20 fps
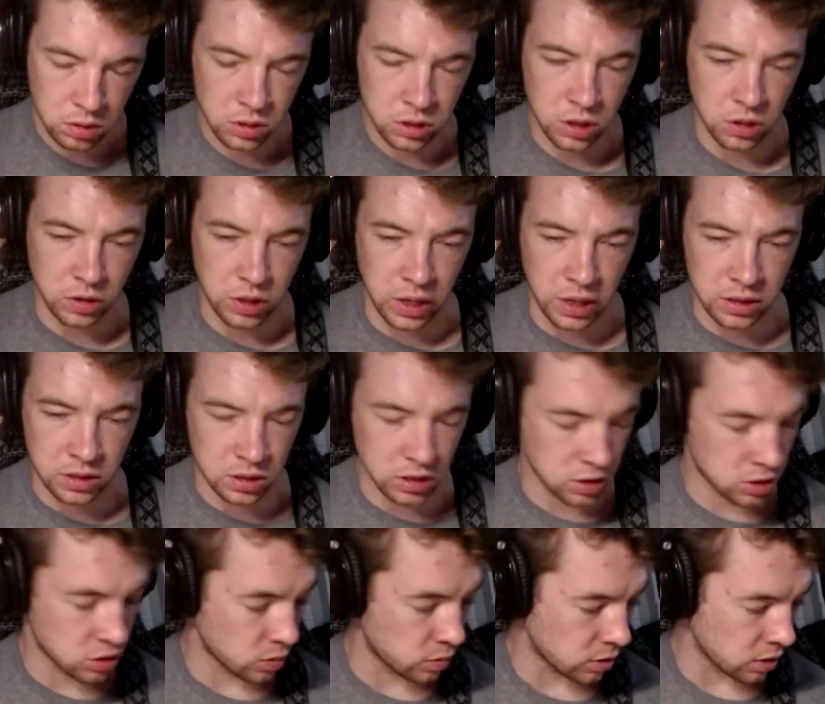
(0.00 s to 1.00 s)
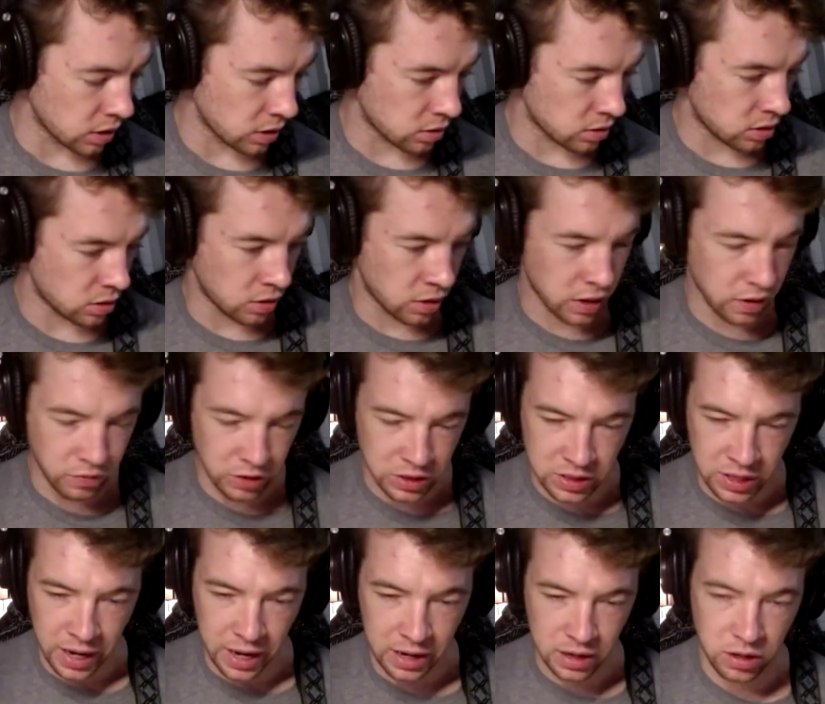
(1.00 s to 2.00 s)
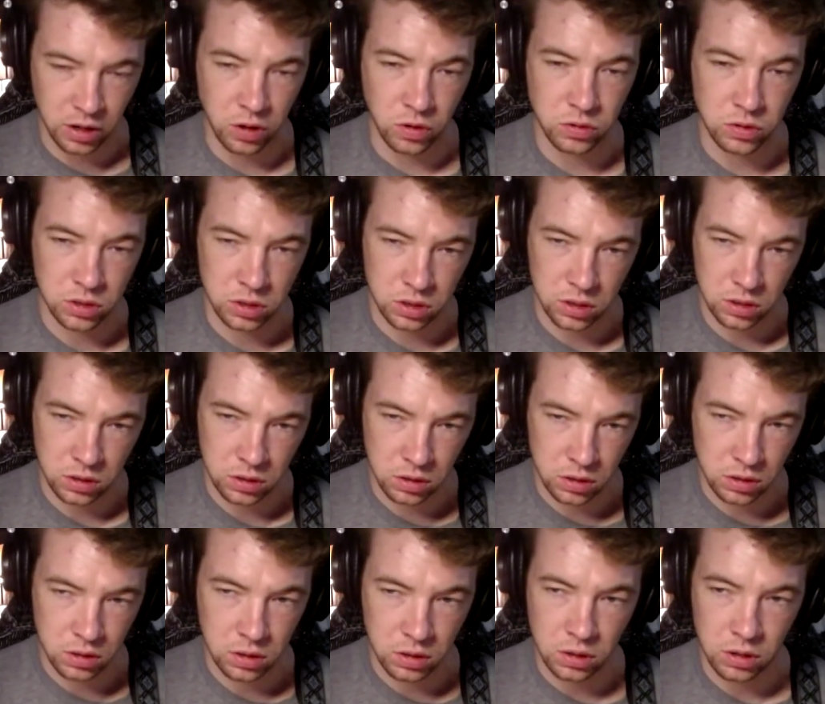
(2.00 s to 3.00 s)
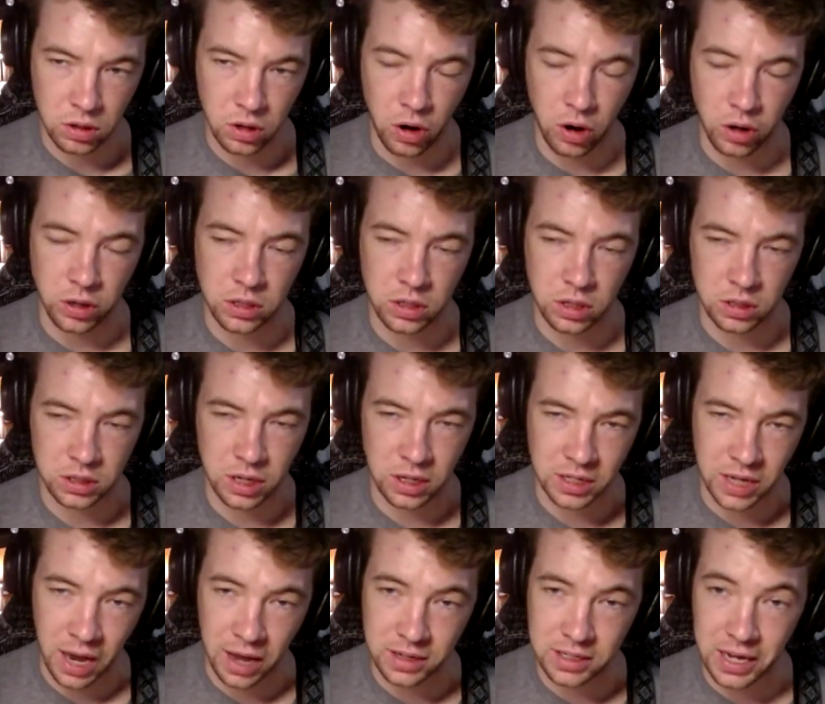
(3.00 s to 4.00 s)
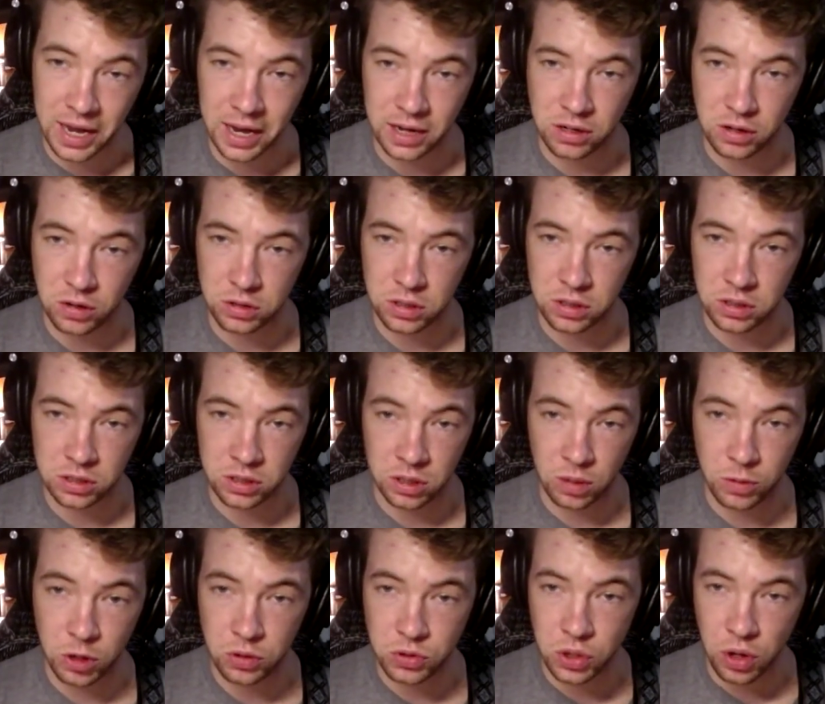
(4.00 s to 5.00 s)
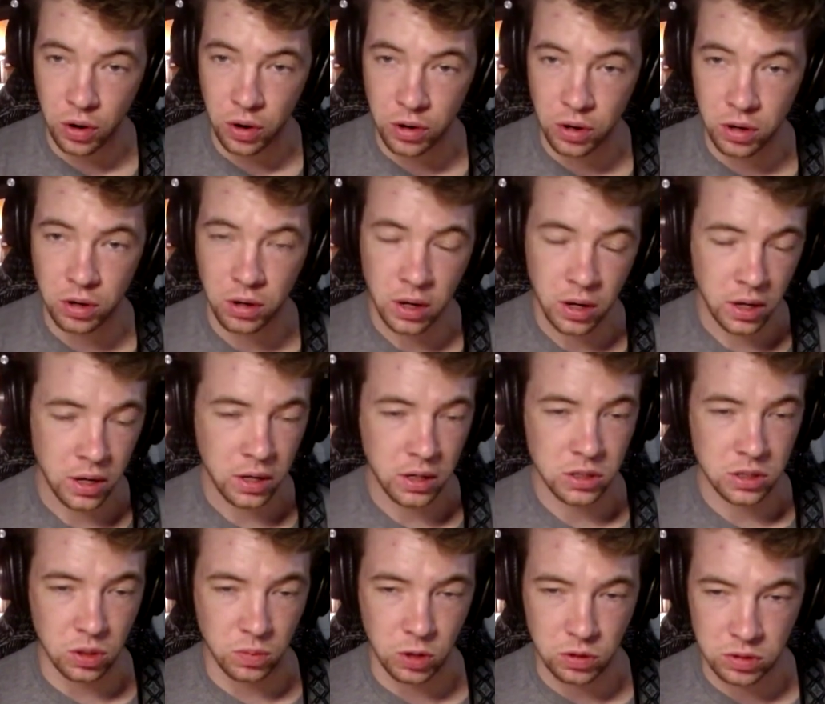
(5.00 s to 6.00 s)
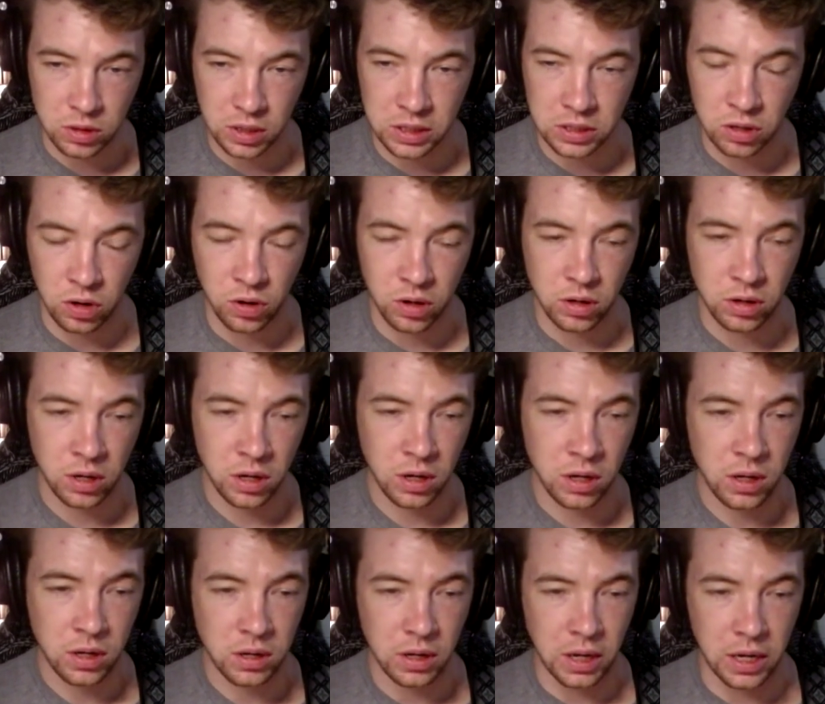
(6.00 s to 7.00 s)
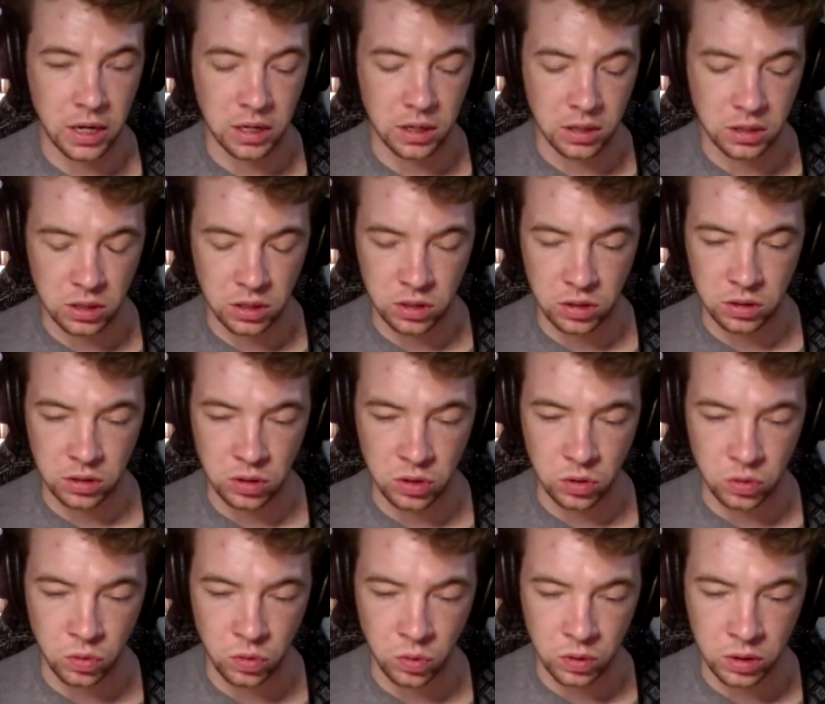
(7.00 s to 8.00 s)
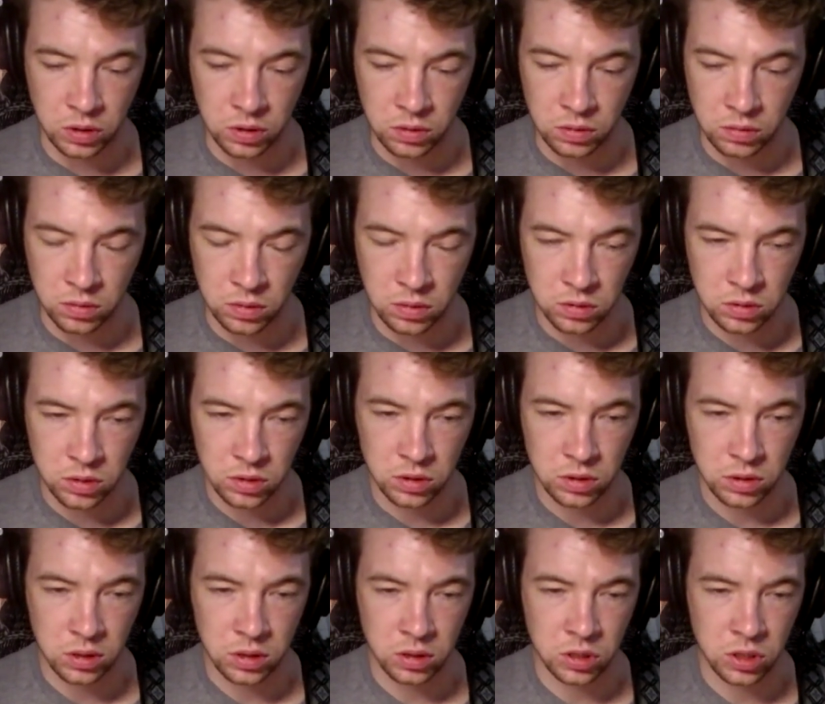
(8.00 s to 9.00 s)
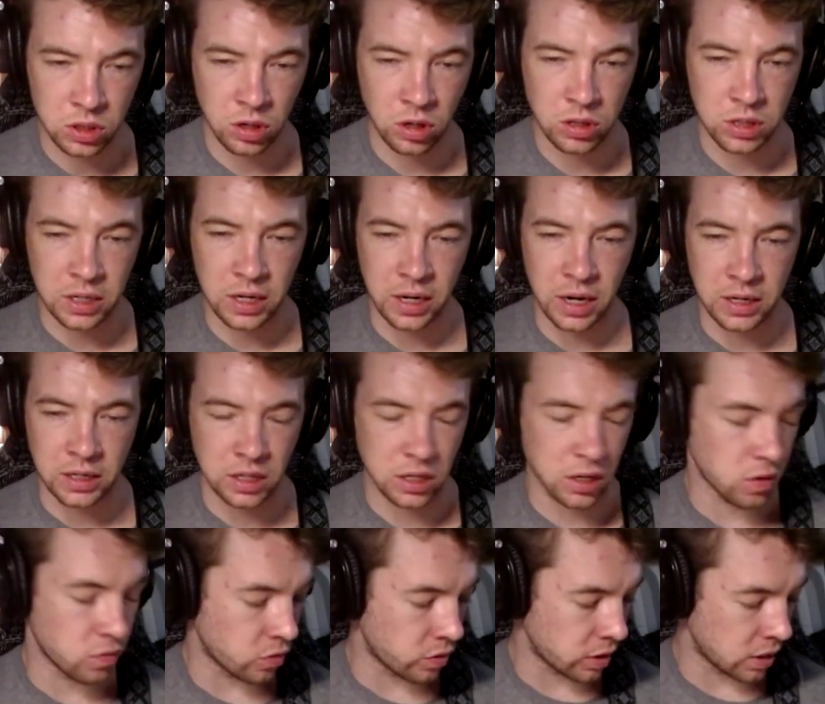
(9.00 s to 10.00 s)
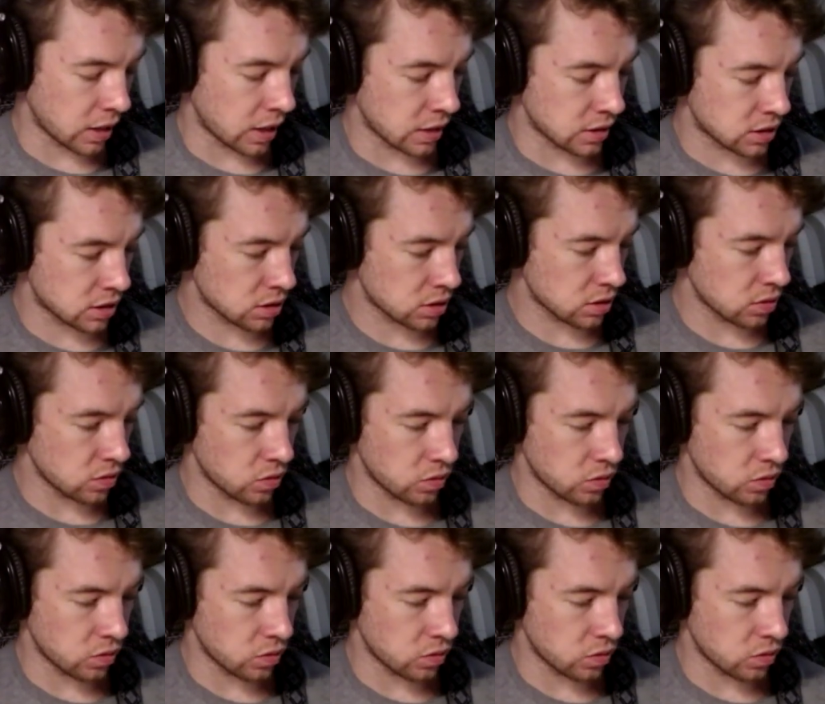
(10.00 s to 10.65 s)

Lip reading: So yeah, see some, like, you kind of attack notes, attack note some notes harder, some notes less hard, and you will start to get an idea of when that's